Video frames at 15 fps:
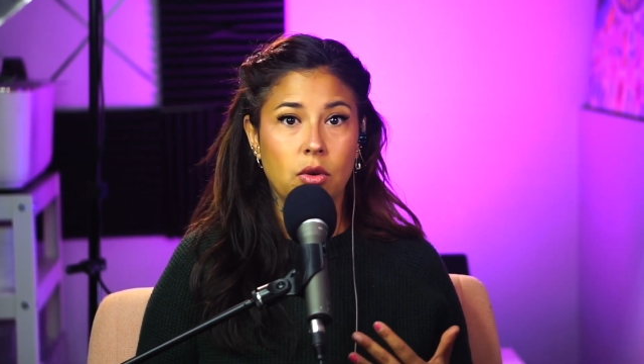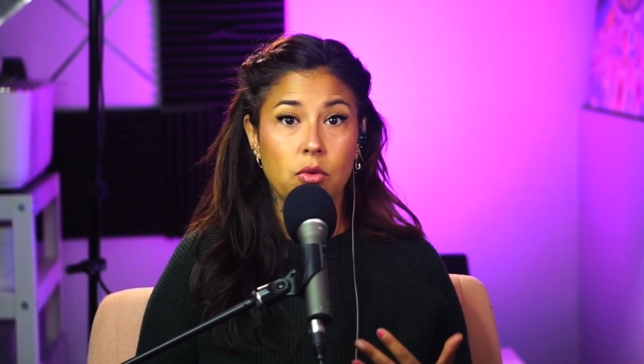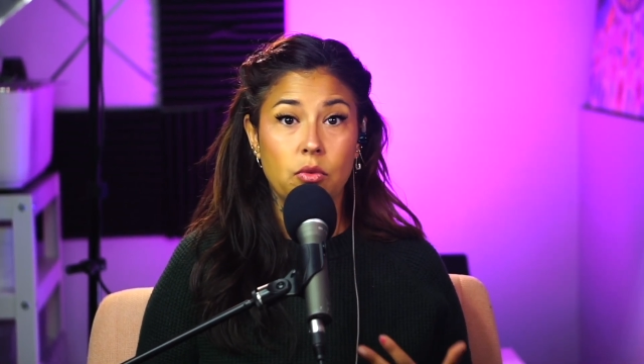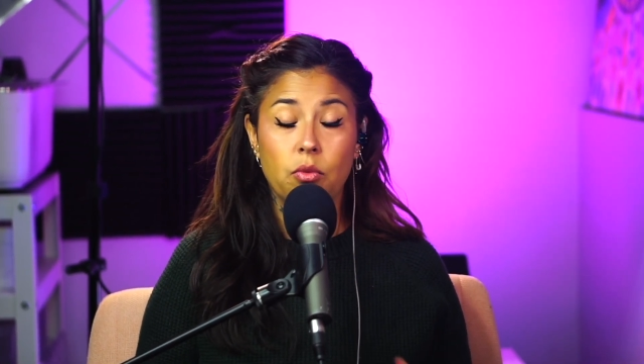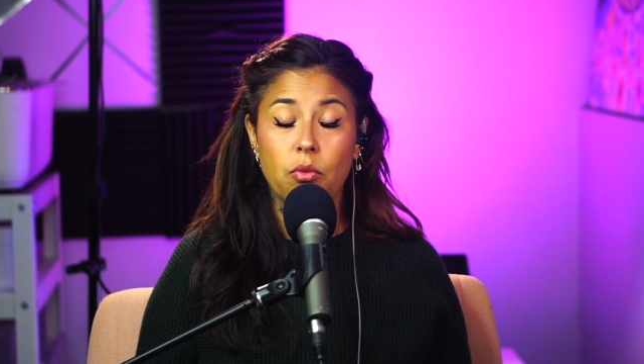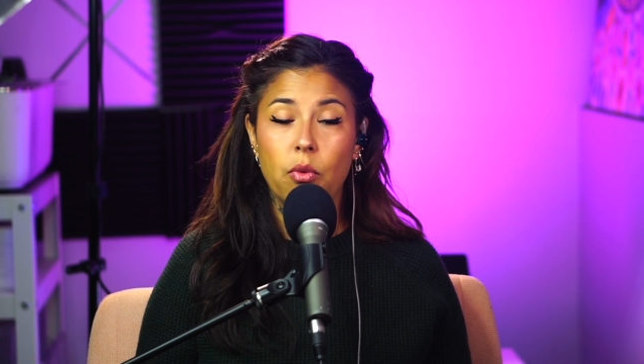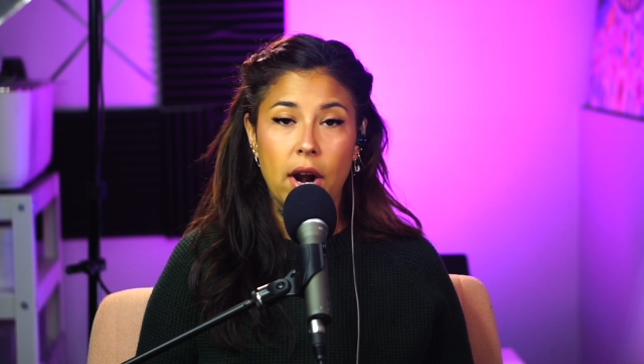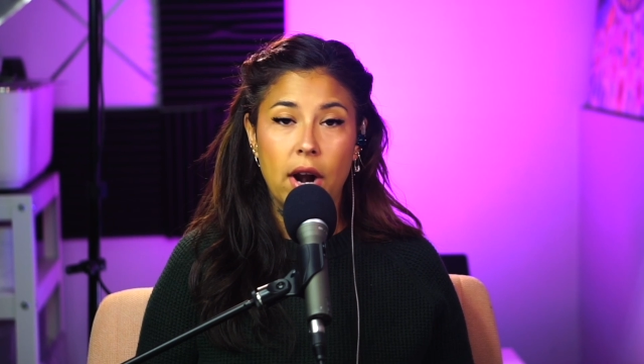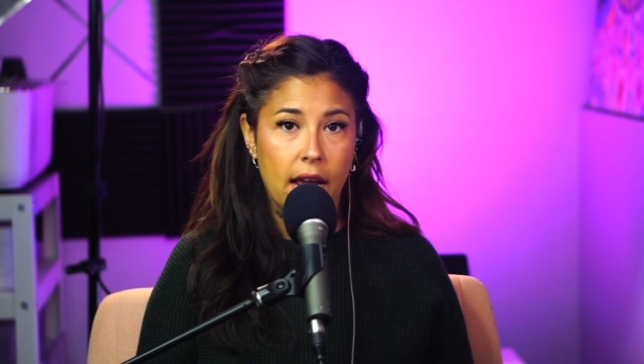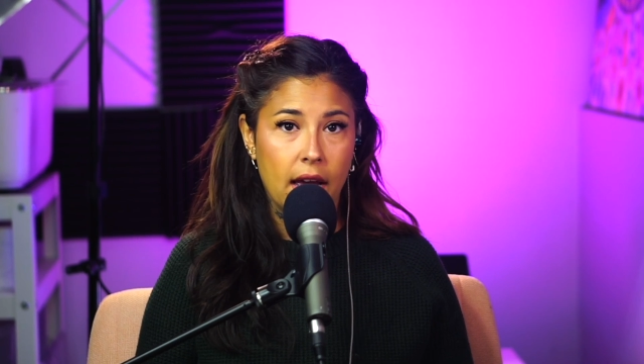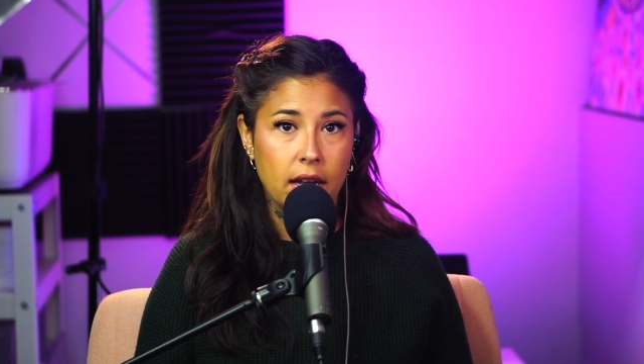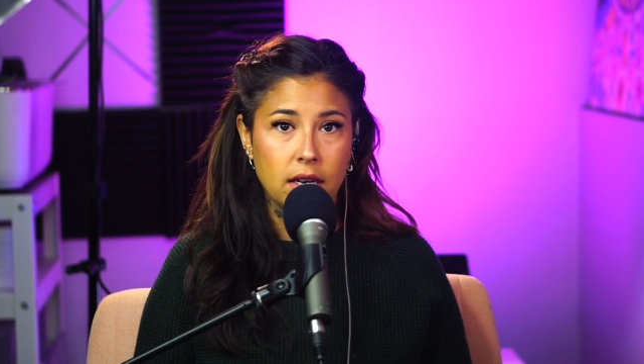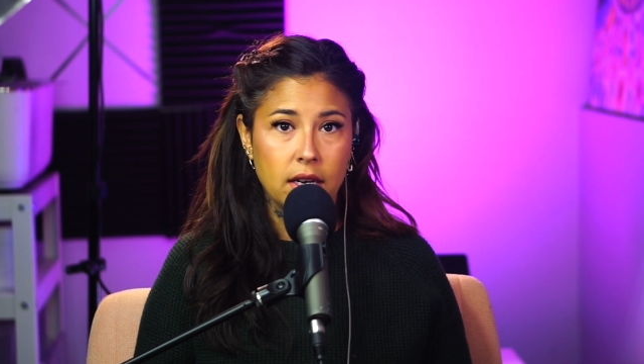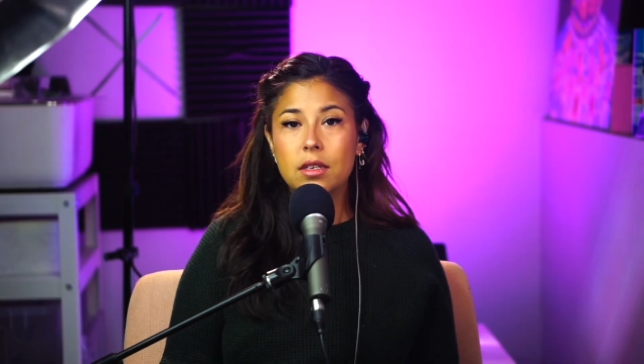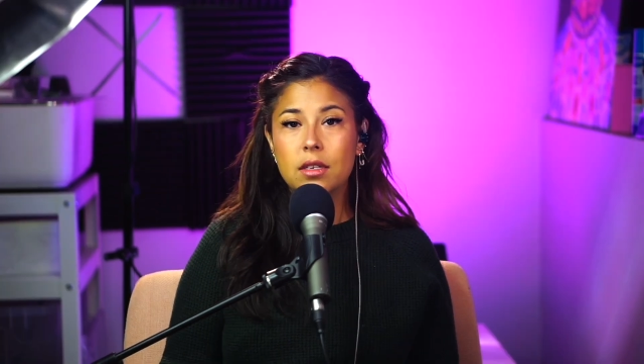
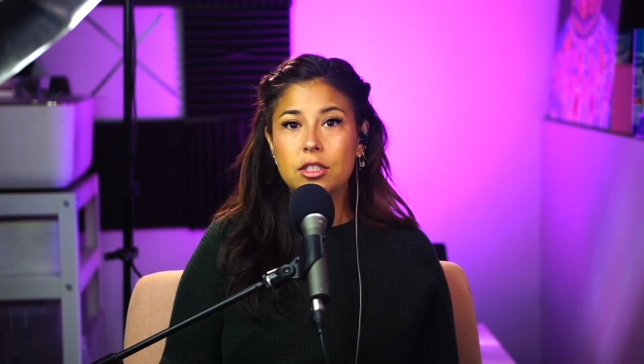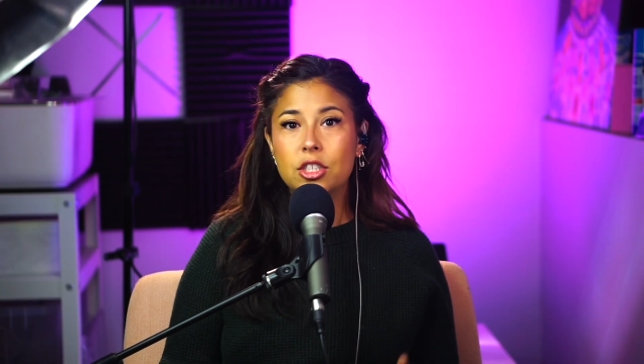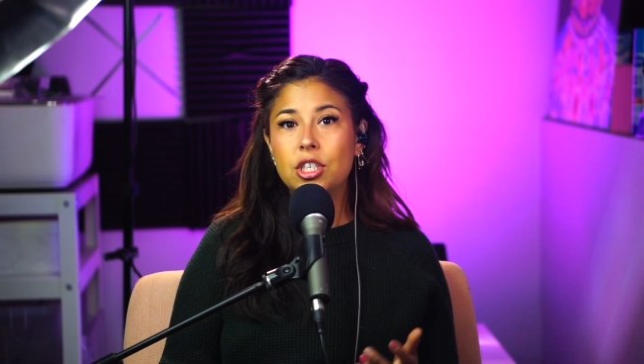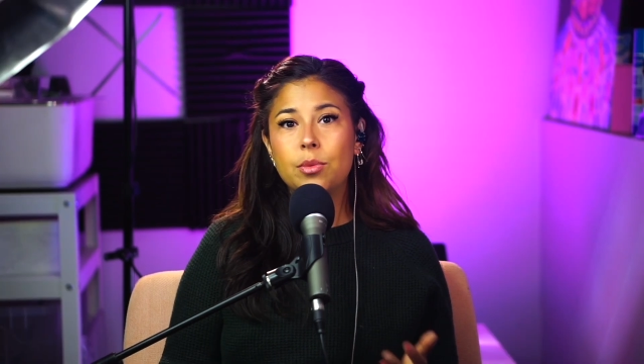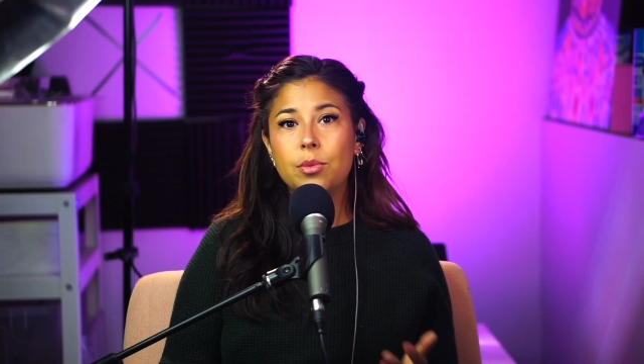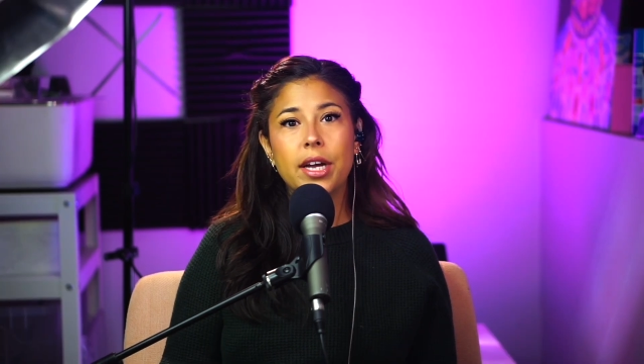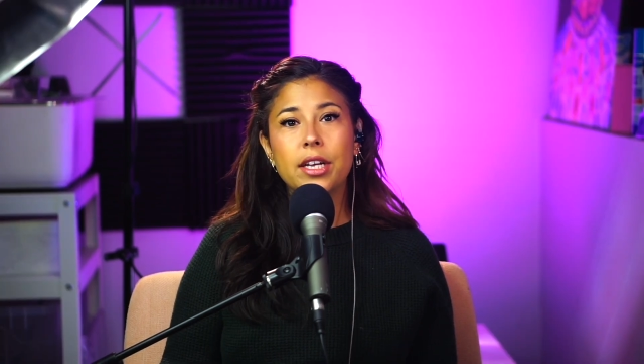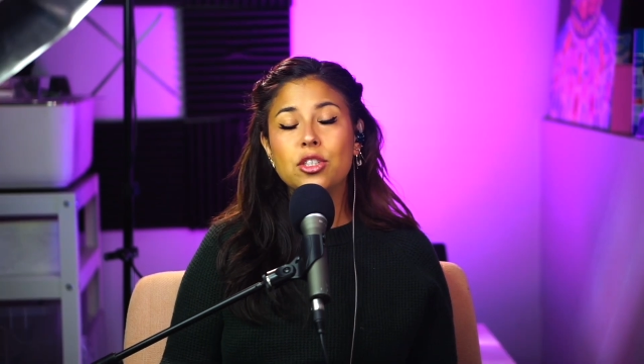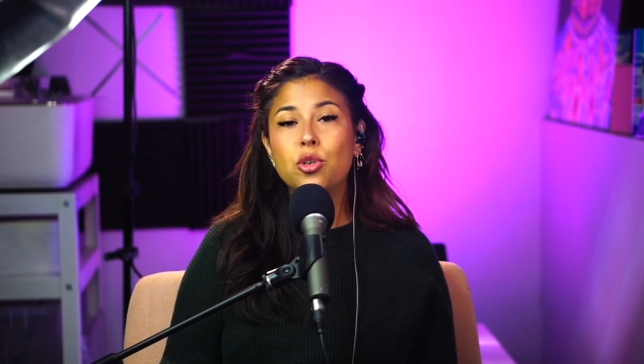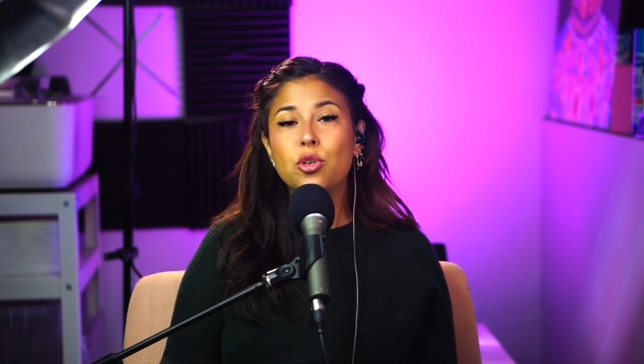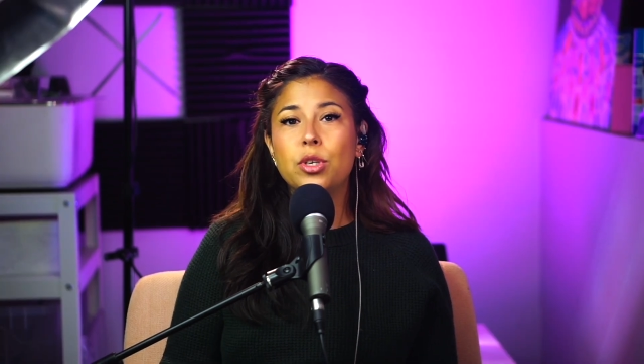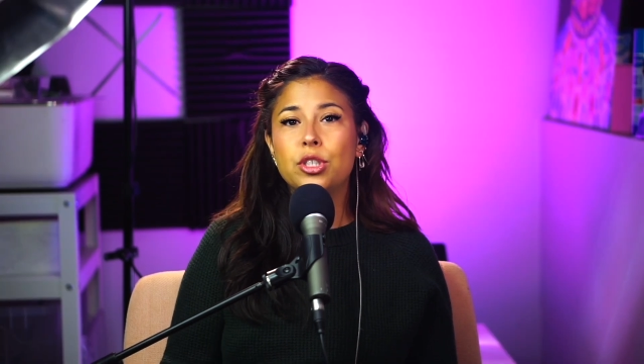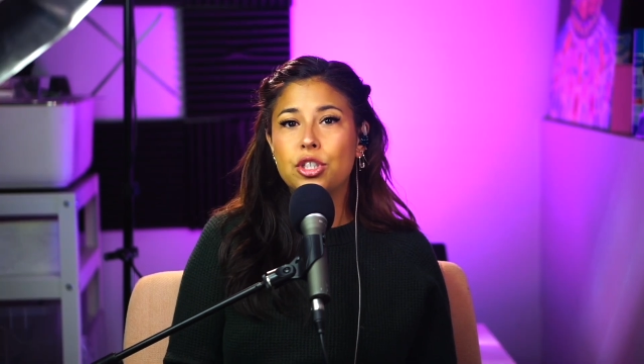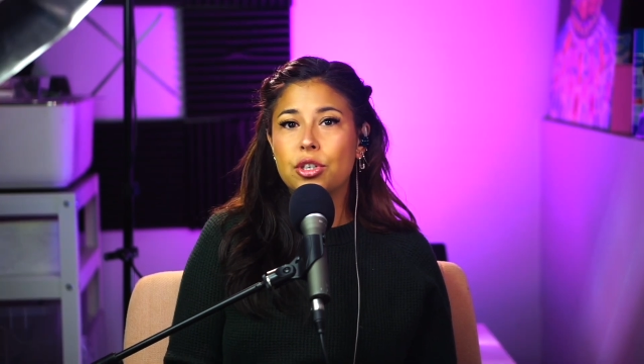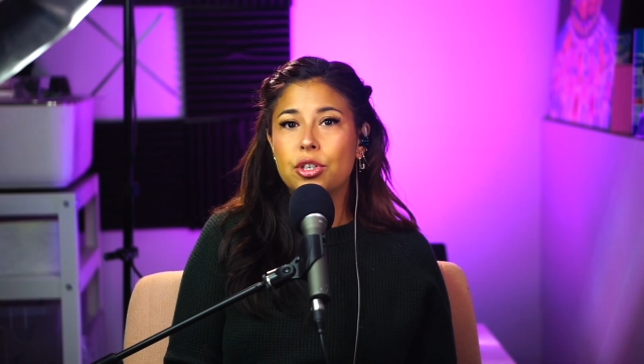ran. She ran to
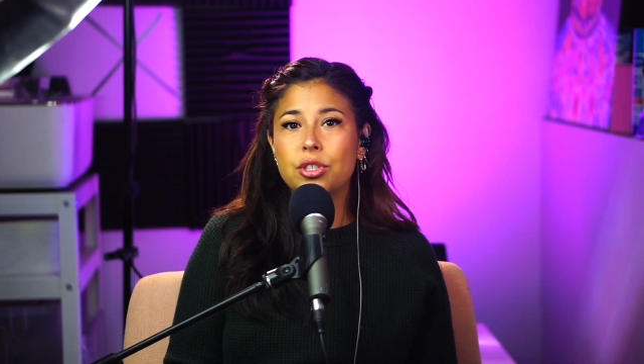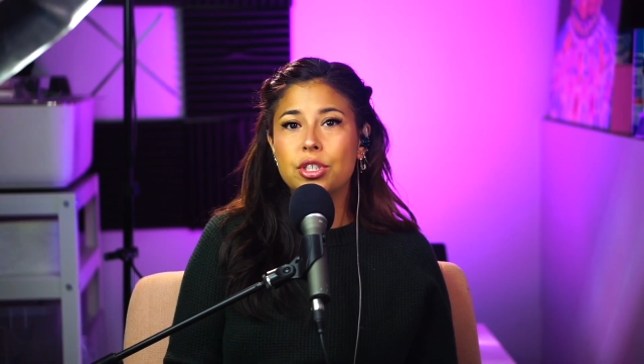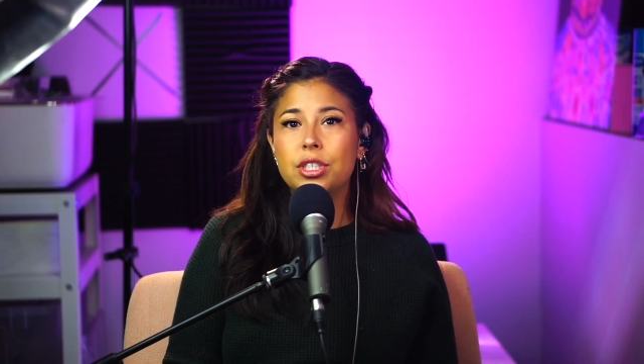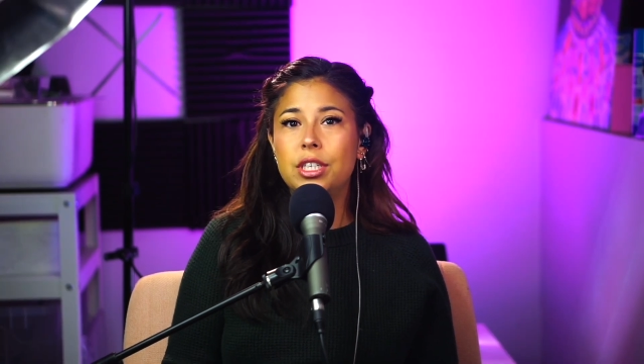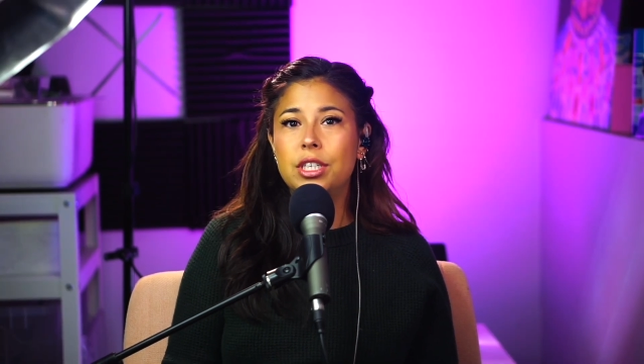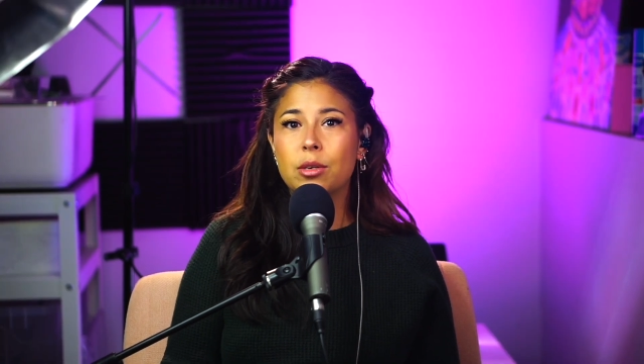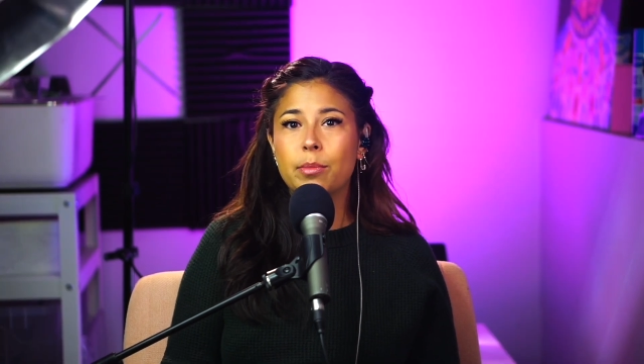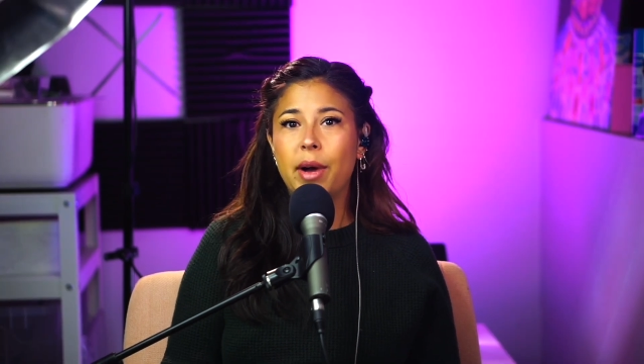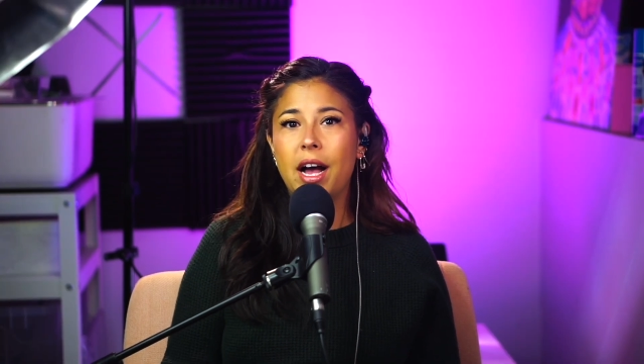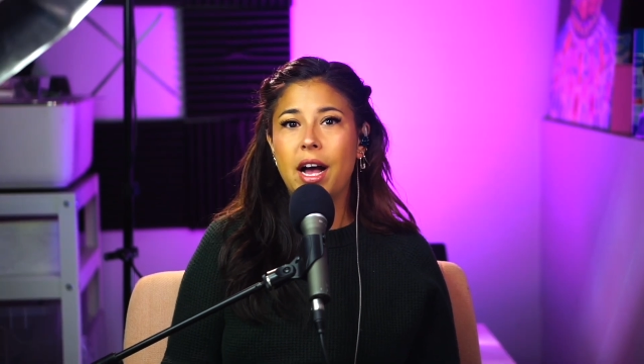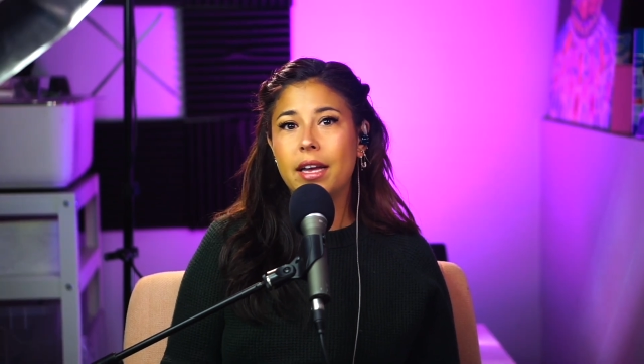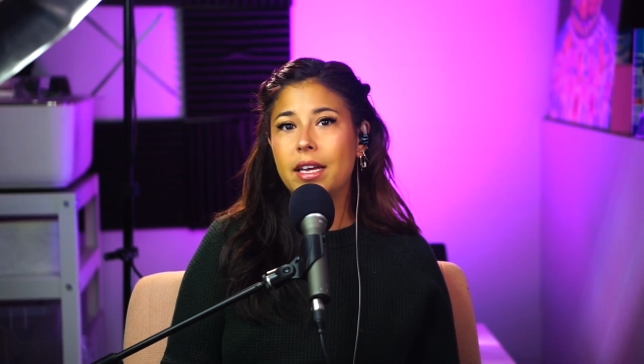a church nearby